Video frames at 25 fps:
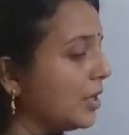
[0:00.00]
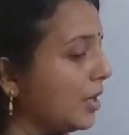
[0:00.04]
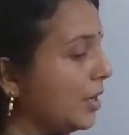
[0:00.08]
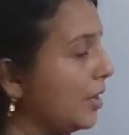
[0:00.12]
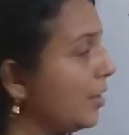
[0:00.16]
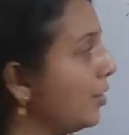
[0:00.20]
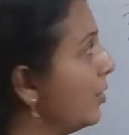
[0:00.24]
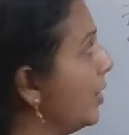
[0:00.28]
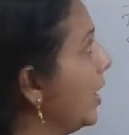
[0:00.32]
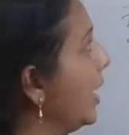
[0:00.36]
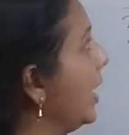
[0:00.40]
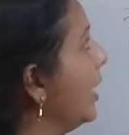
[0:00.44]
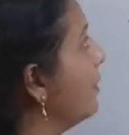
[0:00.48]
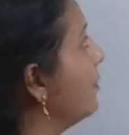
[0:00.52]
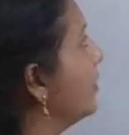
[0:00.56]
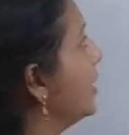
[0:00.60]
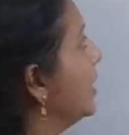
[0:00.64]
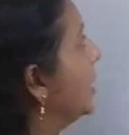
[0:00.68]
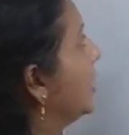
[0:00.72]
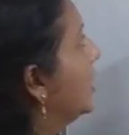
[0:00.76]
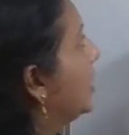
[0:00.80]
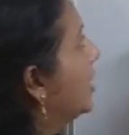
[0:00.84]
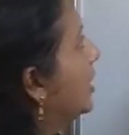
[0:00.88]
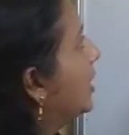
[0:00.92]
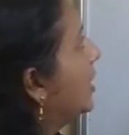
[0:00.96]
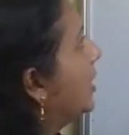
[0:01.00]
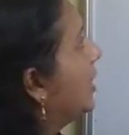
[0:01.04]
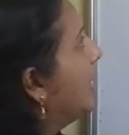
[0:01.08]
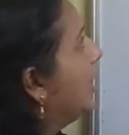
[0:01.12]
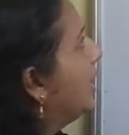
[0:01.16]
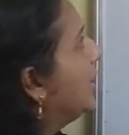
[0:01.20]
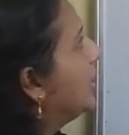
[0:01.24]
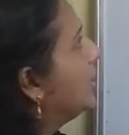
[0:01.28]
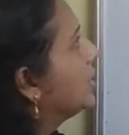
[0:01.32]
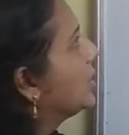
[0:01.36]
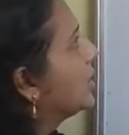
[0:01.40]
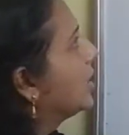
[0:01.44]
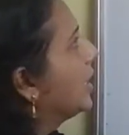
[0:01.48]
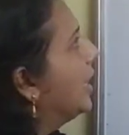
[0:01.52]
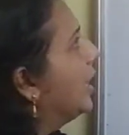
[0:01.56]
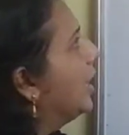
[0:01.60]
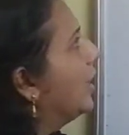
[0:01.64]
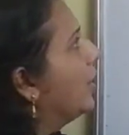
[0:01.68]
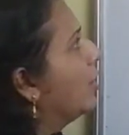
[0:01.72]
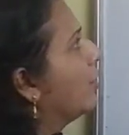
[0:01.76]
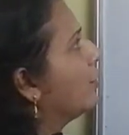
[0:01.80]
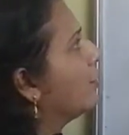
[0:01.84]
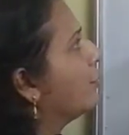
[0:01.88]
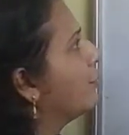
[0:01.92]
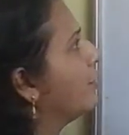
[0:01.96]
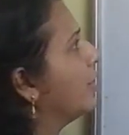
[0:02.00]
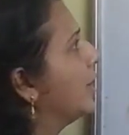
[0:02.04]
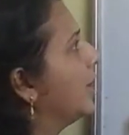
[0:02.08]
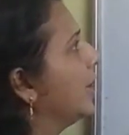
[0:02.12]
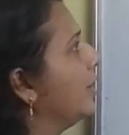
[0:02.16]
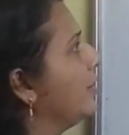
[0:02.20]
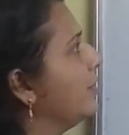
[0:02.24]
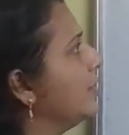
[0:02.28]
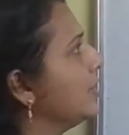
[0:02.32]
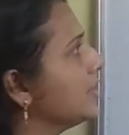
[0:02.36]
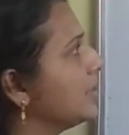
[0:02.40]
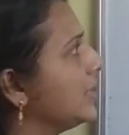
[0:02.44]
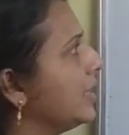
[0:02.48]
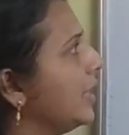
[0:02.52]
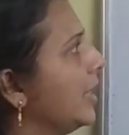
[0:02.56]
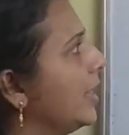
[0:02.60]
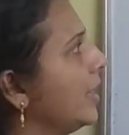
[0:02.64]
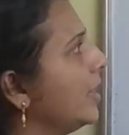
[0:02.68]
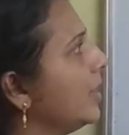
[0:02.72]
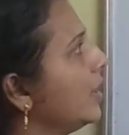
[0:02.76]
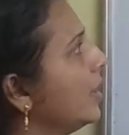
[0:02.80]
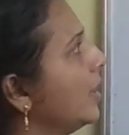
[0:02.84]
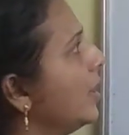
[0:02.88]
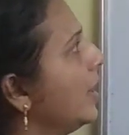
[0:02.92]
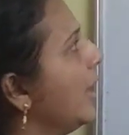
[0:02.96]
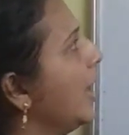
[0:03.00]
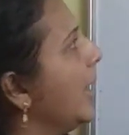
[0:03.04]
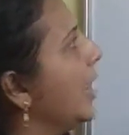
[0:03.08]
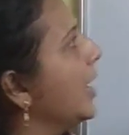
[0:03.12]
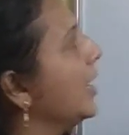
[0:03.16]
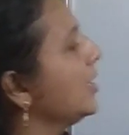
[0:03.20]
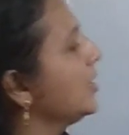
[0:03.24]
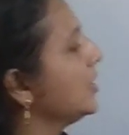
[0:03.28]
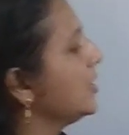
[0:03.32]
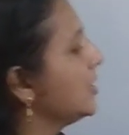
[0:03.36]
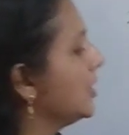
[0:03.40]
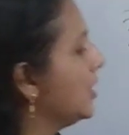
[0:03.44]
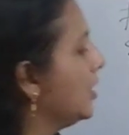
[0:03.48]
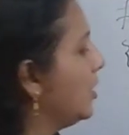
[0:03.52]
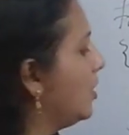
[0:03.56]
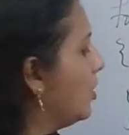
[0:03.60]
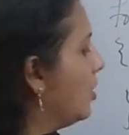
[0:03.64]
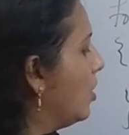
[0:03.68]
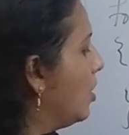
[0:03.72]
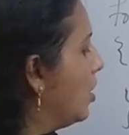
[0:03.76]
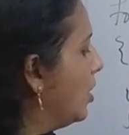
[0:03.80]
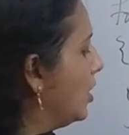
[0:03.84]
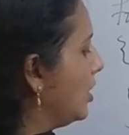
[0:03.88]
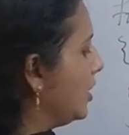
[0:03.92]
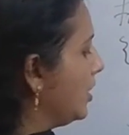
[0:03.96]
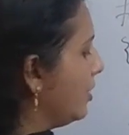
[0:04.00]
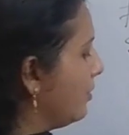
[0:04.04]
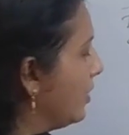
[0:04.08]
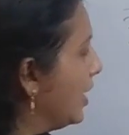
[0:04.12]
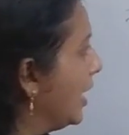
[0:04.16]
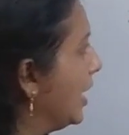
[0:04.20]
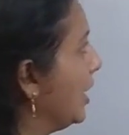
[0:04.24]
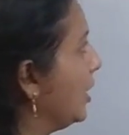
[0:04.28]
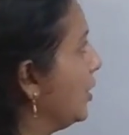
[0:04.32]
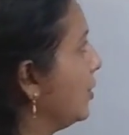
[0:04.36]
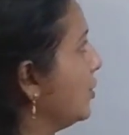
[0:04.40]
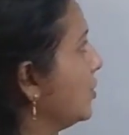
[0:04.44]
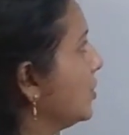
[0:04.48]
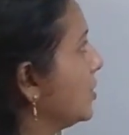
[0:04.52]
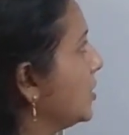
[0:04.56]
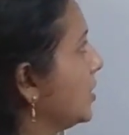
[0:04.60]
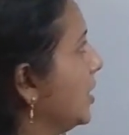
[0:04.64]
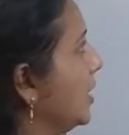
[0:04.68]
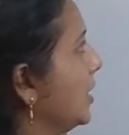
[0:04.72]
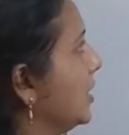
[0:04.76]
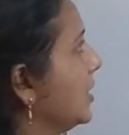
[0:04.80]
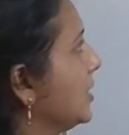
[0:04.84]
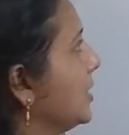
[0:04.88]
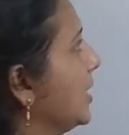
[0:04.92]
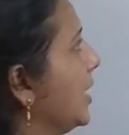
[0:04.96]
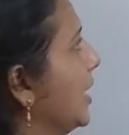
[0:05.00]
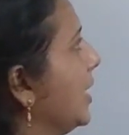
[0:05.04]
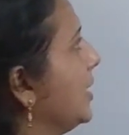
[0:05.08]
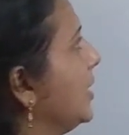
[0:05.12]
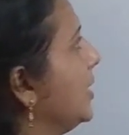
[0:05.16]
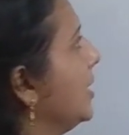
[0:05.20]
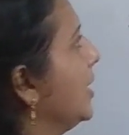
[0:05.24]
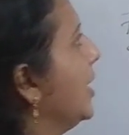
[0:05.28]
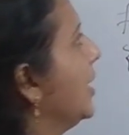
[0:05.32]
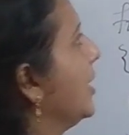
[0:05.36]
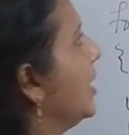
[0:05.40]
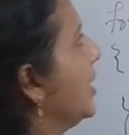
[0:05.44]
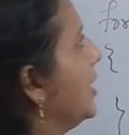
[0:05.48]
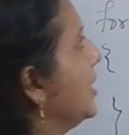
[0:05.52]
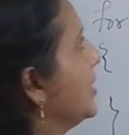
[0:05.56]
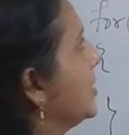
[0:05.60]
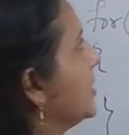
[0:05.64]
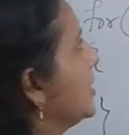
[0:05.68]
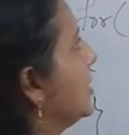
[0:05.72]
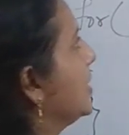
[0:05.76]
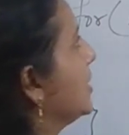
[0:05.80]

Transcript: you have an array, int A of 5 is there, and all the values inside the array is